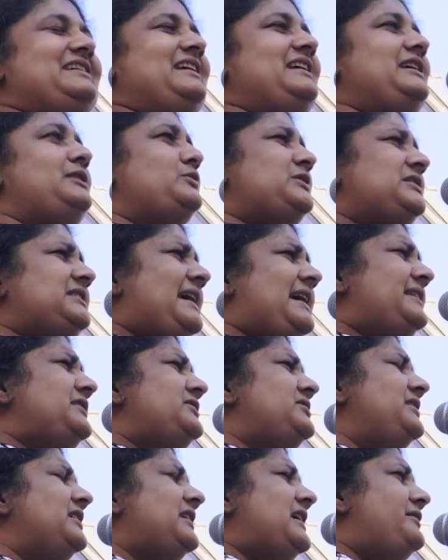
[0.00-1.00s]
It was thanks
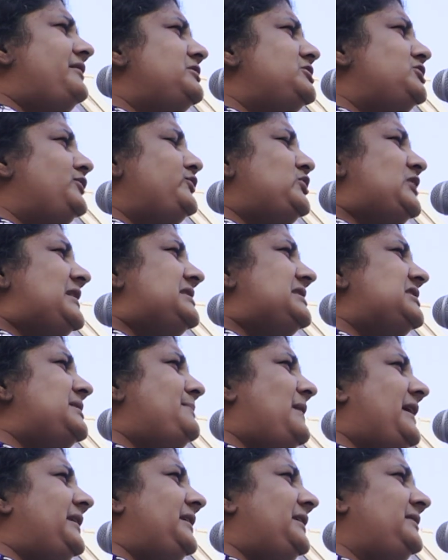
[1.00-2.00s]
to the courage of Chelsea
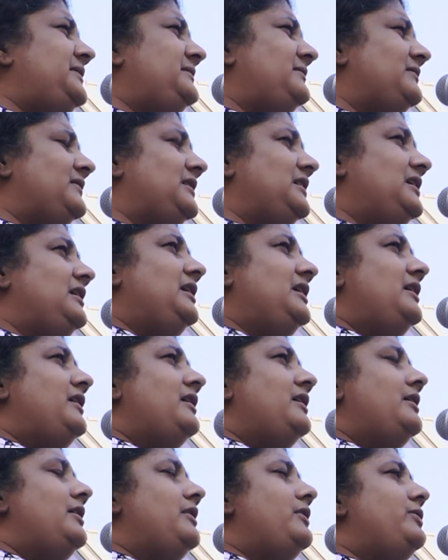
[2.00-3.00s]
Manning
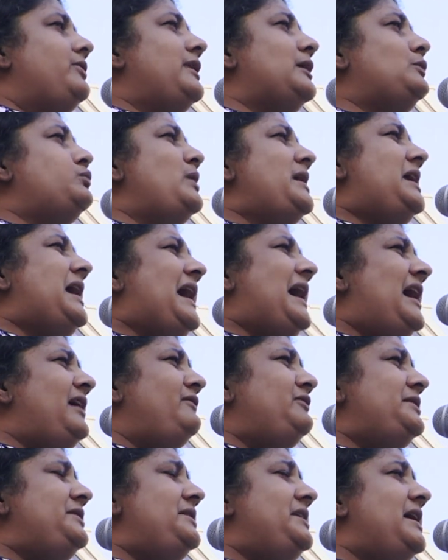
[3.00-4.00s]
that we
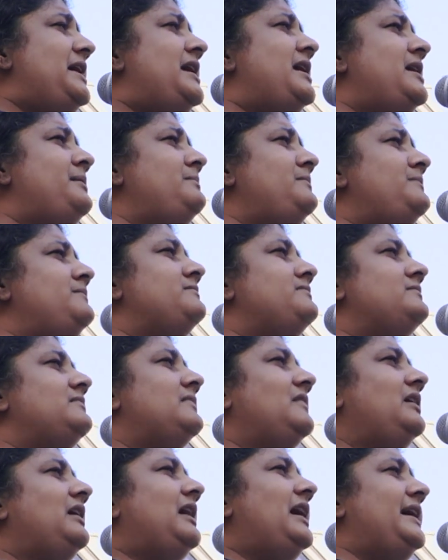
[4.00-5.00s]
have a name,
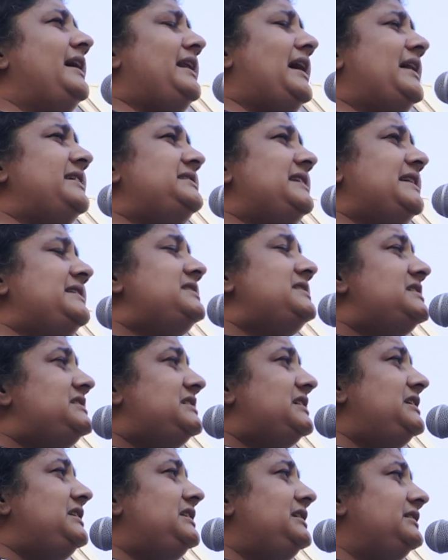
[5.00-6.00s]
an
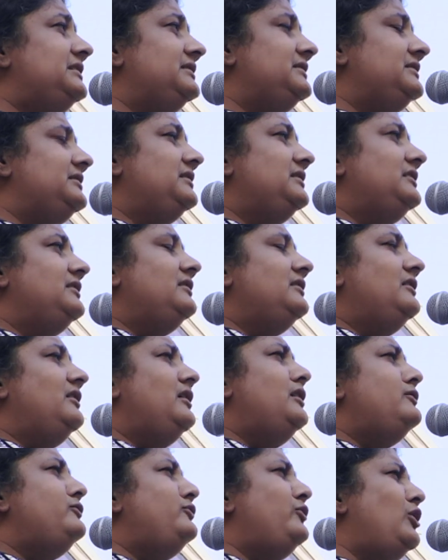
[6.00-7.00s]
identity
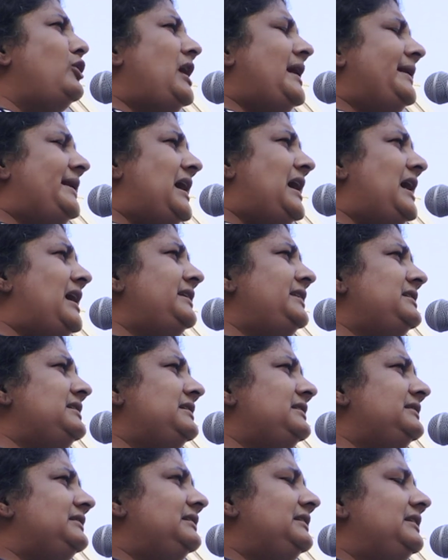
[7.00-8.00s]
for Hanan,
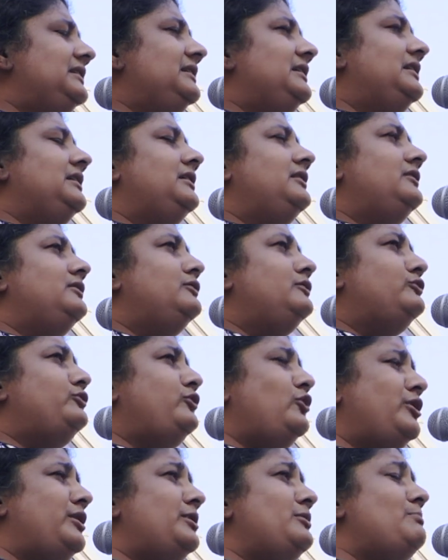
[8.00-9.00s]

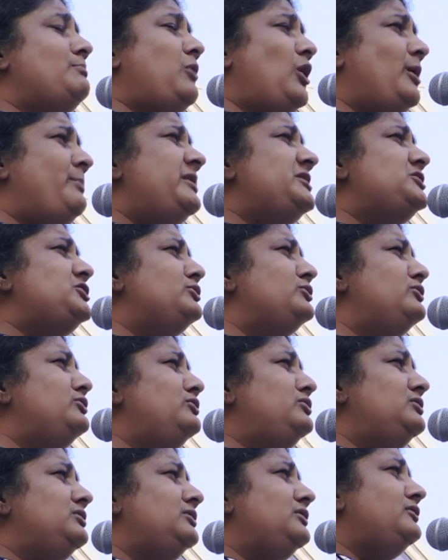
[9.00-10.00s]
for
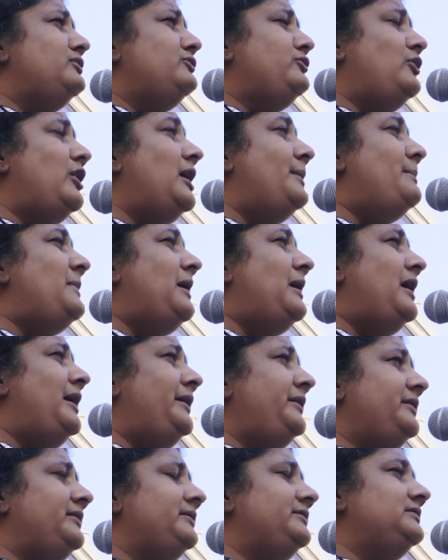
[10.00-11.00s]
Mamadou, for
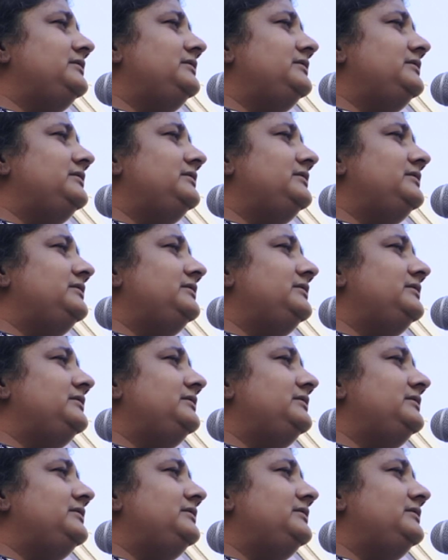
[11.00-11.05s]
Amar.